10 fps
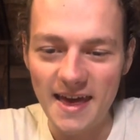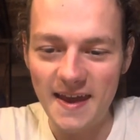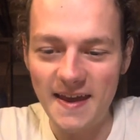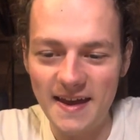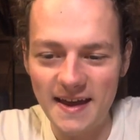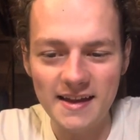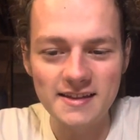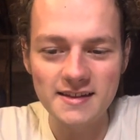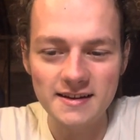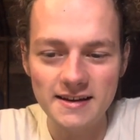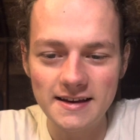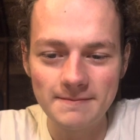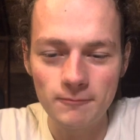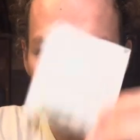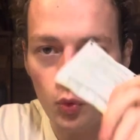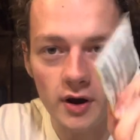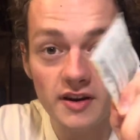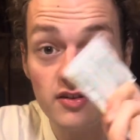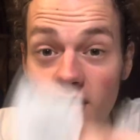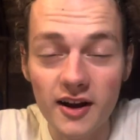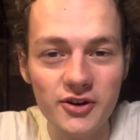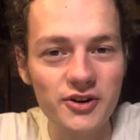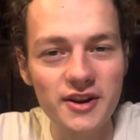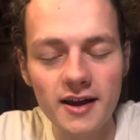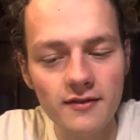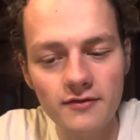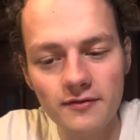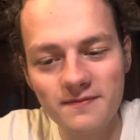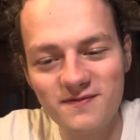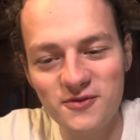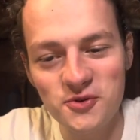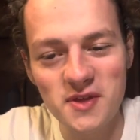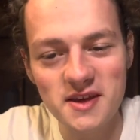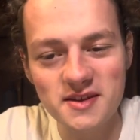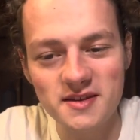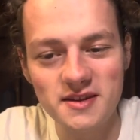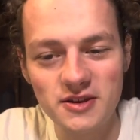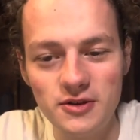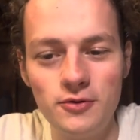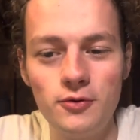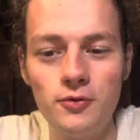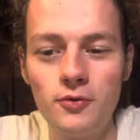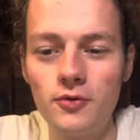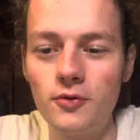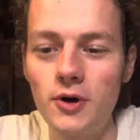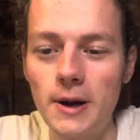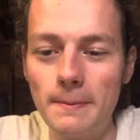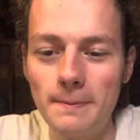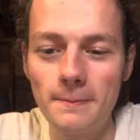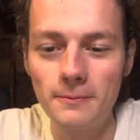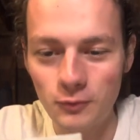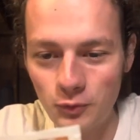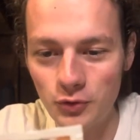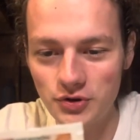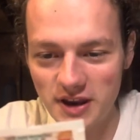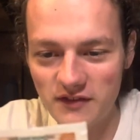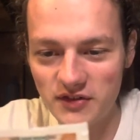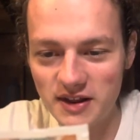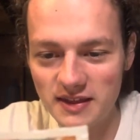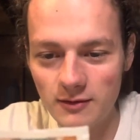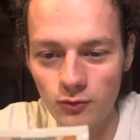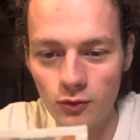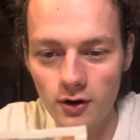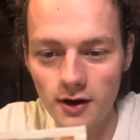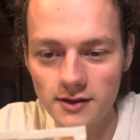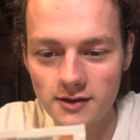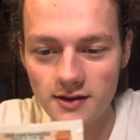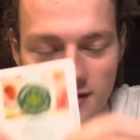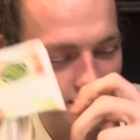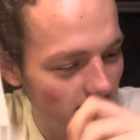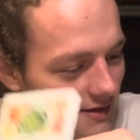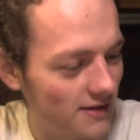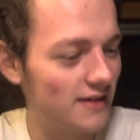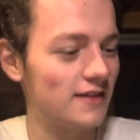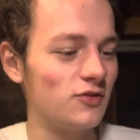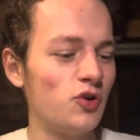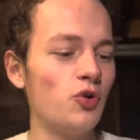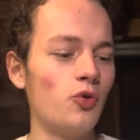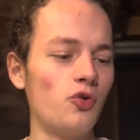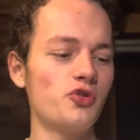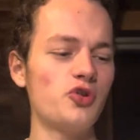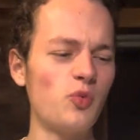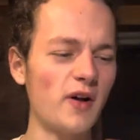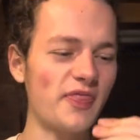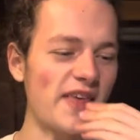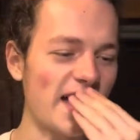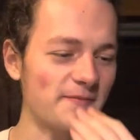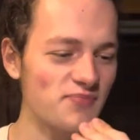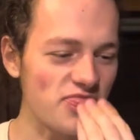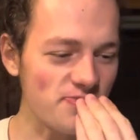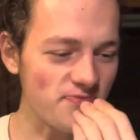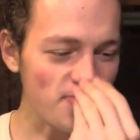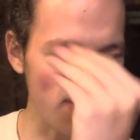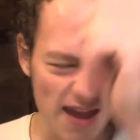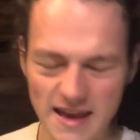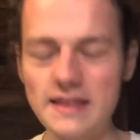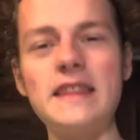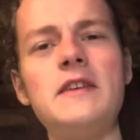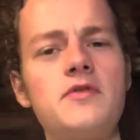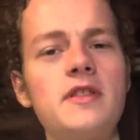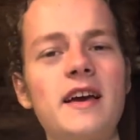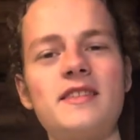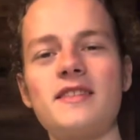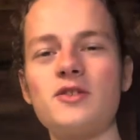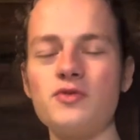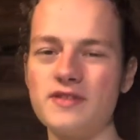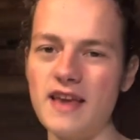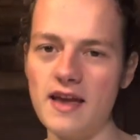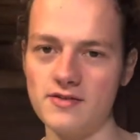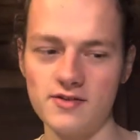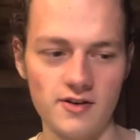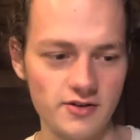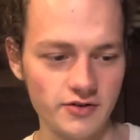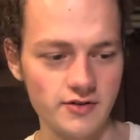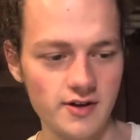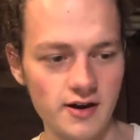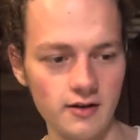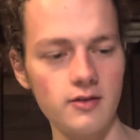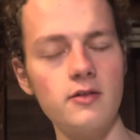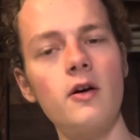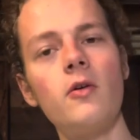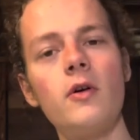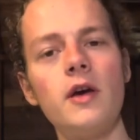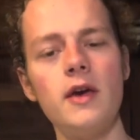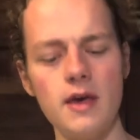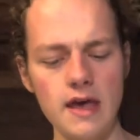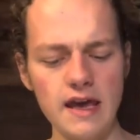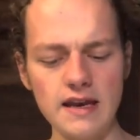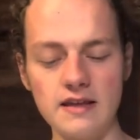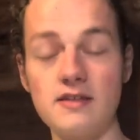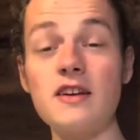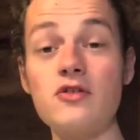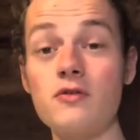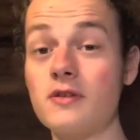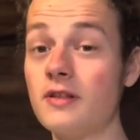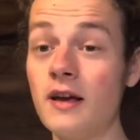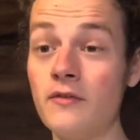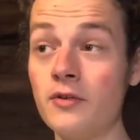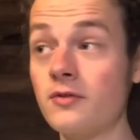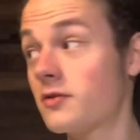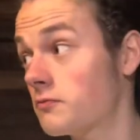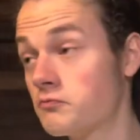And one is not good enough for this. You would definitely want two. You want that, it leaves a nice little zest on your tongue. So, any citrus lovers,